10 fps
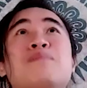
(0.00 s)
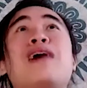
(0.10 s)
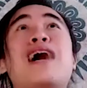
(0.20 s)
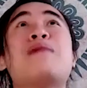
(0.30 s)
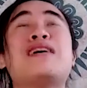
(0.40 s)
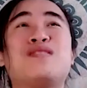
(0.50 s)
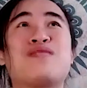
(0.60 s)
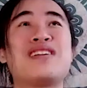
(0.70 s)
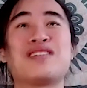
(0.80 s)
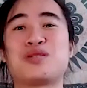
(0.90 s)
my best
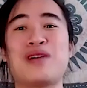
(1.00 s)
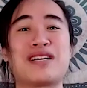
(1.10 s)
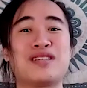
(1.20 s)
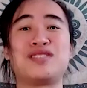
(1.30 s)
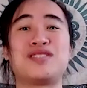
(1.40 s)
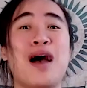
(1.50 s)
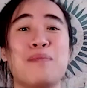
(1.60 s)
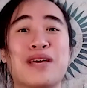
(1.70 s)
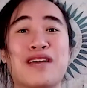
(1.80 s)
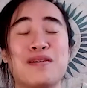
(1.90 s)
friend is trying to stop
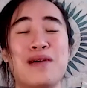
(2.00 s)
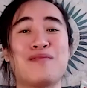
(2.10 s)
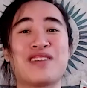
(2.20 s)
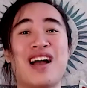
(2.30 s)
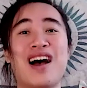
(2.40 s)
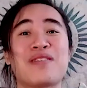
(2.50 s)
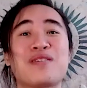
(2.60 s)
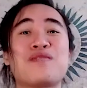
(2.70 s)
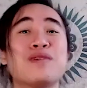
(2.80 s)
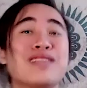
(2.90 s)
me from having
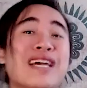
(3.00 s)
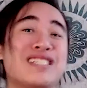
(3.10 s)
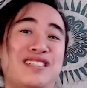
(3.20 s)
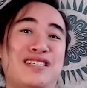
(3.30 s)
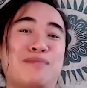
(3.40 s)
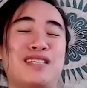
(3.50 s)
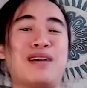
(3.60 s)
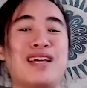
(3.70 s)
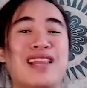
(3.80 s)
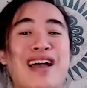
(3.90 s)
other relationships in
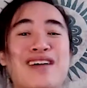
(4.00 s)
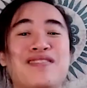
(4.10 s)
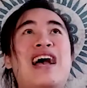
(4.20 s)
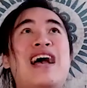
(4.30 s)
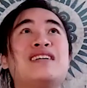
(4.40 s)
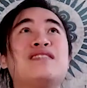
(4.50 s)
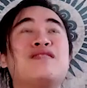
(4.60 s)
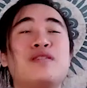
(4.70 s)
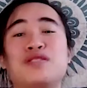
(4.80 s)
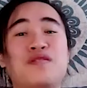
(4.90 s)
my life. And
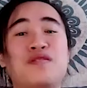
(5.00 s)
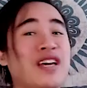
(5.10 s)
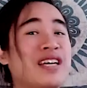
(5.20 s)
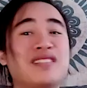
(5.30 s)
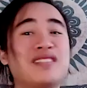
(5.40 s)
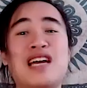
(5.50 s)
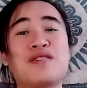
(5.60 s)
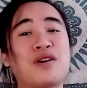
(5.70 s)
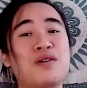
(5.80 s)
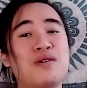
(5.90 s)
those feelings
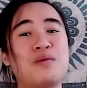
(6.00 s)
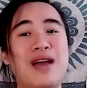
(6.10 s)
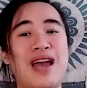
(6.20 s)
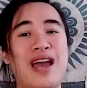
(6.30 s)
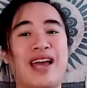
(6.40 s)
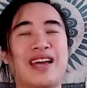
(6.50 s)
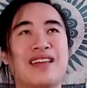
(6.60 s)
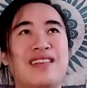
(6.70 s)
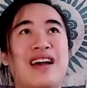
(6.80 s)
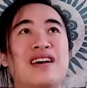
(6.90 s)
never go away,
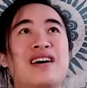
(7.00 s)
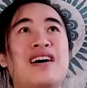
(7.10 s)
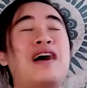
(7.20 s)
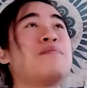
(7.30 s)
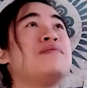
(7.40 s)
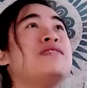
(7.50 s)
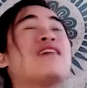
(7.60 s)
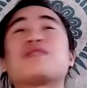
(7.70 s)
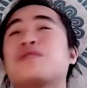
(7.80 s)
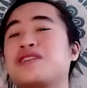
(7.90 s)
that I'm
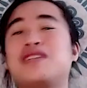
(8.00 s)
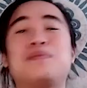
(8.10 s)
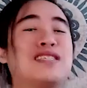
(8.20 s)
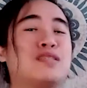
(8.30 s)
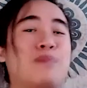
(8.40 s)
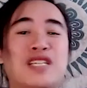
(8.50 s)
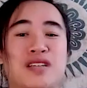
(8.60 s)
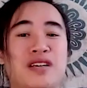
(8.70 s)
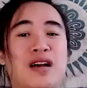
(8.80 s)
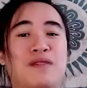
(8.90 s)
never going to be special
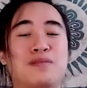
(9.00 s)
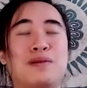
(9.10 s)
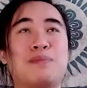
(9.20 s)
enough to be